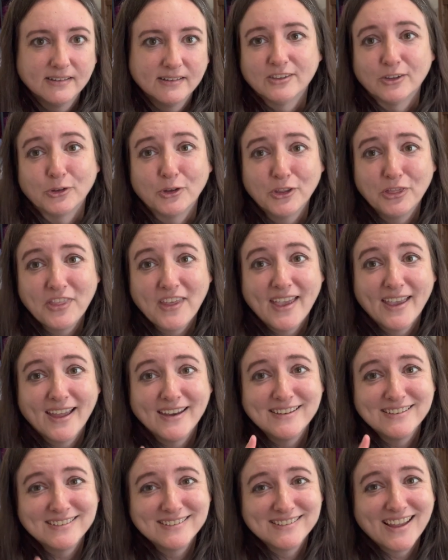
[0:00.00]
good thing I
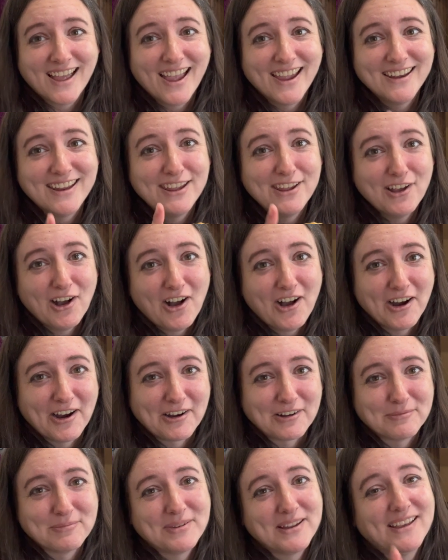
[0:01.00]
didn't dye any
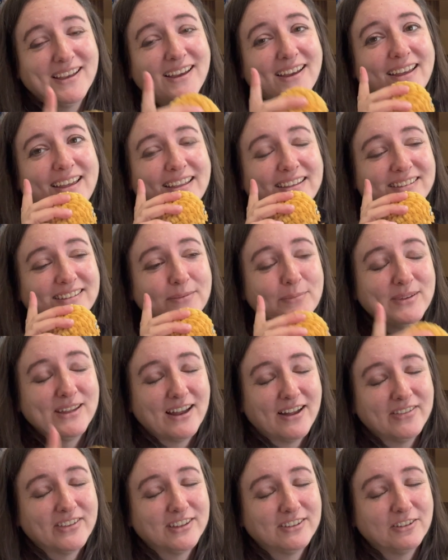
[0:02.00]
yarn because it'd be
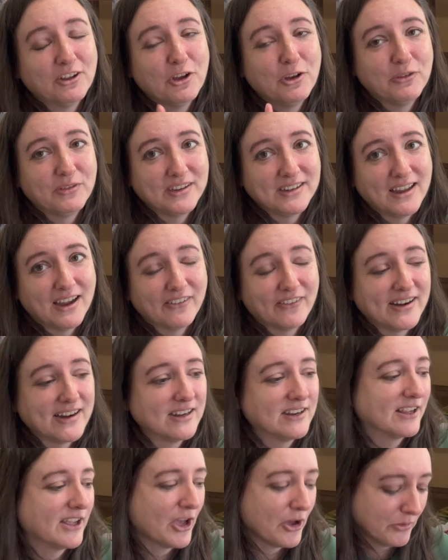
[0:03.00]
on the stove and not ready
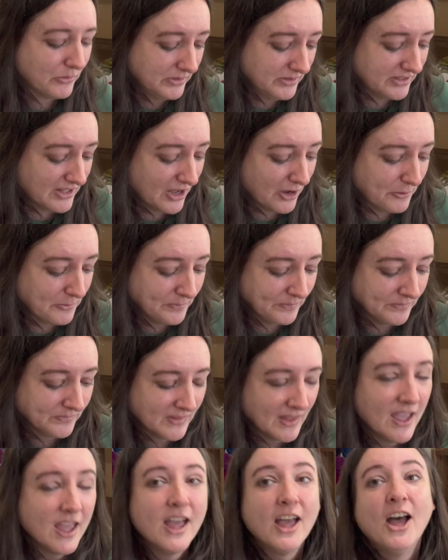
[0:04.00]
to go. So, all
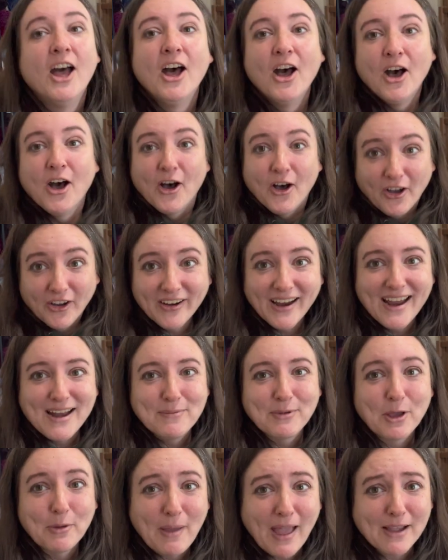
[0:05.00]
right, I'm
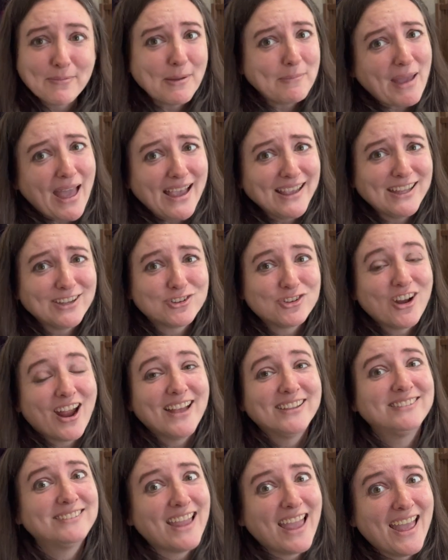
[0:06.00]
gonna go pack my bag, get
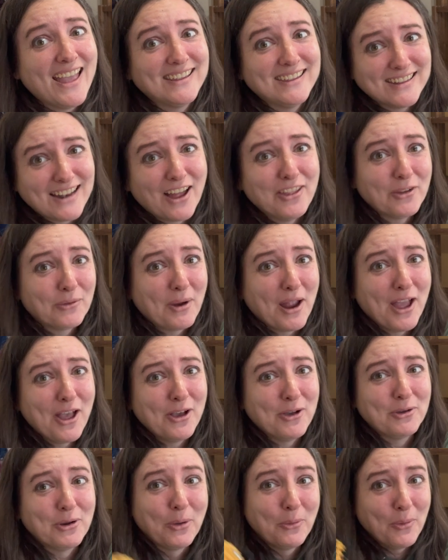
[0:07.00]
dressed, and get on
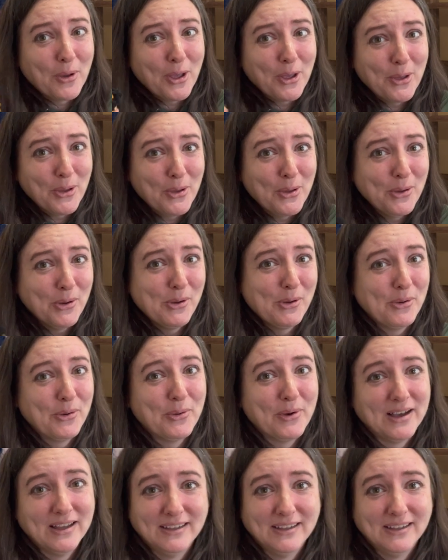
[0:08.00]
the road. Woo!